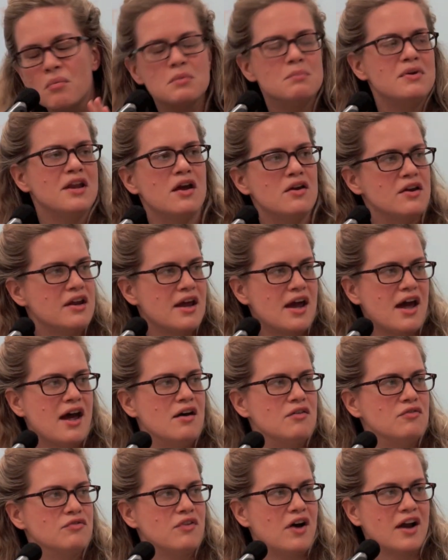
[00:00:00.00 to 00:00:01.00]
I can have
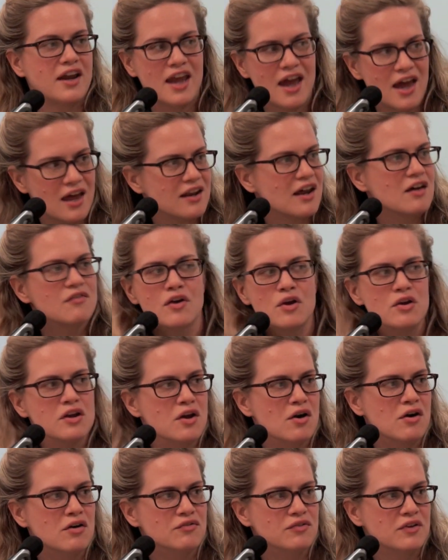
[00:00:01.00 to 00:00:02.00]

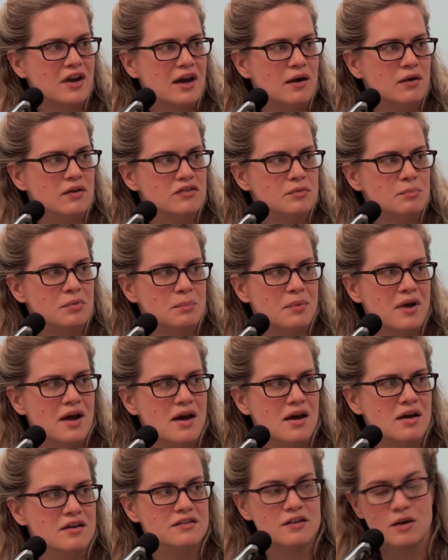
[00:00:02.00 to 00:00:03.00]
only half an hour to
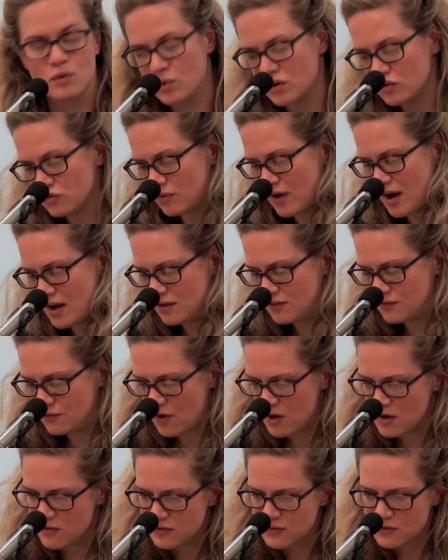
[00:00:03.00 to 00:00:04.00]
prepare, so at which rate it's a
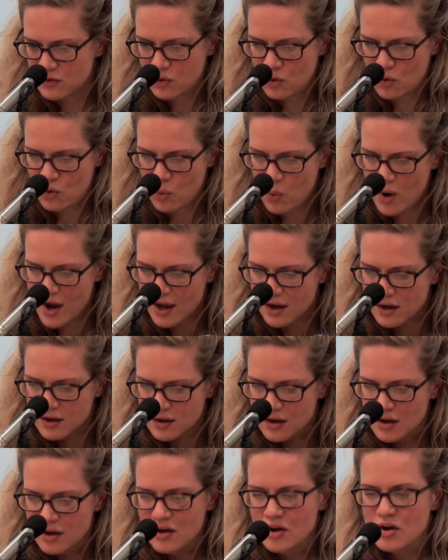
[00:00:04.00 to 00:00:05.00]
very quick
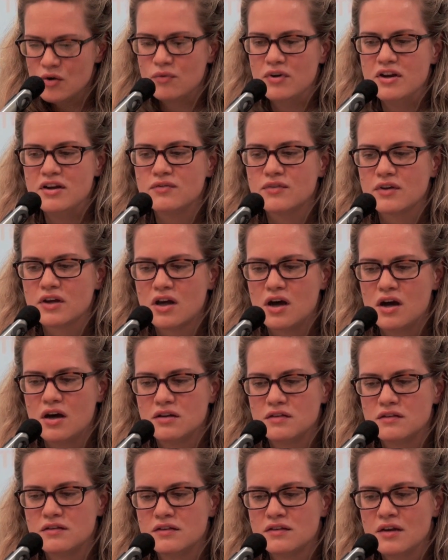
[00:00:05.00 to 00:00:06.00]
read of the
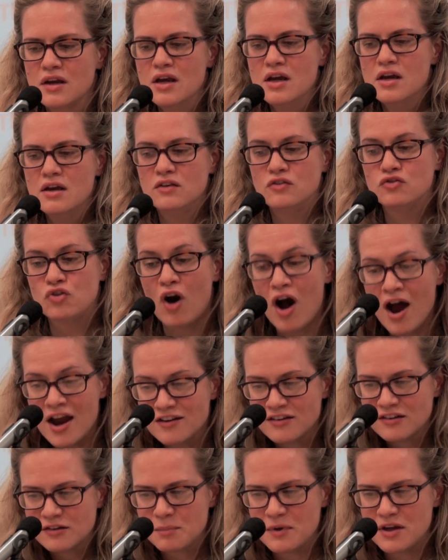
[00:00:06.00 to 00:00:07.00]
cuts,
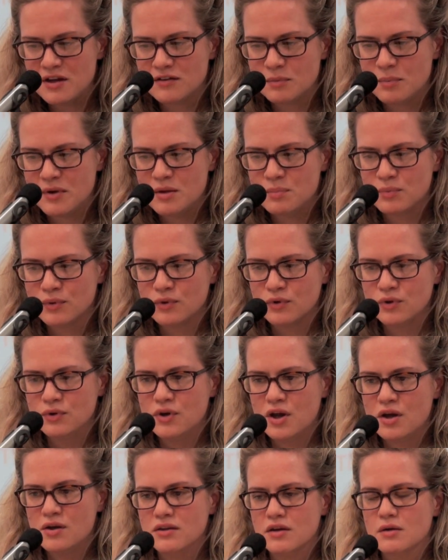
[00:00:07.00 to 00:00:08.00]
try to speak to people who
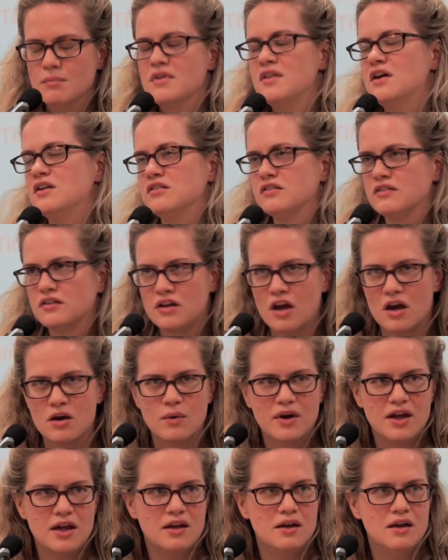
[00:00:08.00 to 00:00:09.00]
know them, and then just
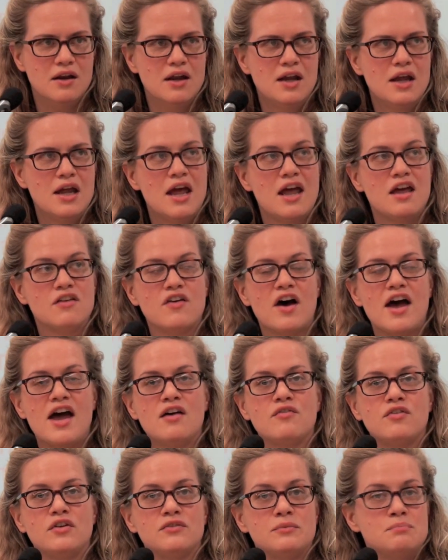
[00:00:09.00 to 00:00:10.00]
go in. If I
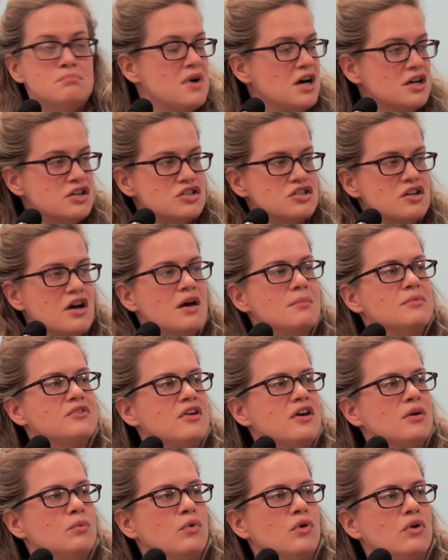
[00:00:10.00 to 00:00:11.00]
have as much time
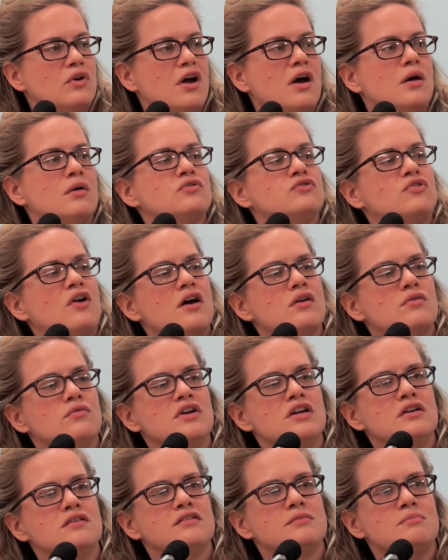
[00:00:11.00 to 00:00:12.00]
as I want, I'll try and
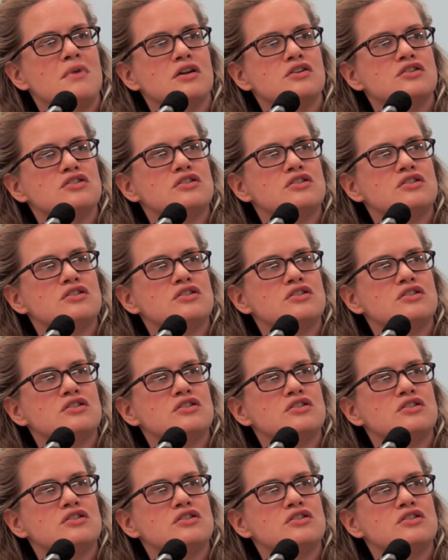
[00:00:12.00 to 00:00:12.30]
read as